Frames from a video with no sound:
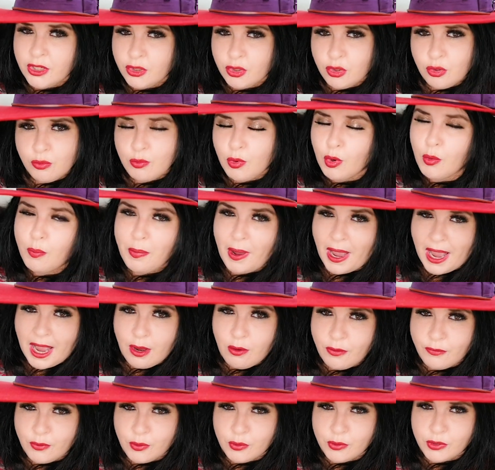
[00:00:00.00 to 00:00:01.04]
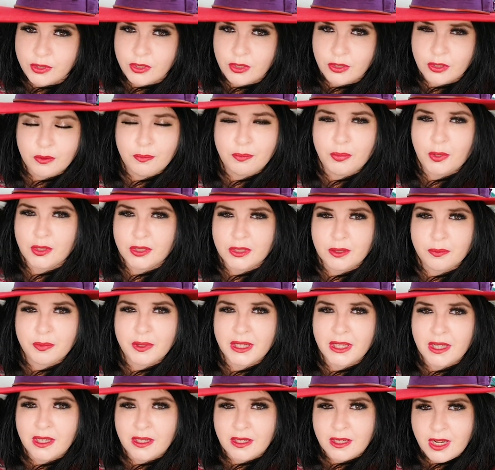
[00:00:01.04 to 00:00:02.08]
you're more powerful than you could
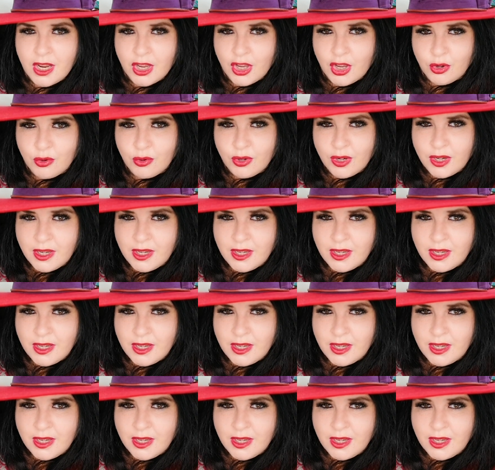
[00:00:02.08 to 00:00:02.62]
possibly know.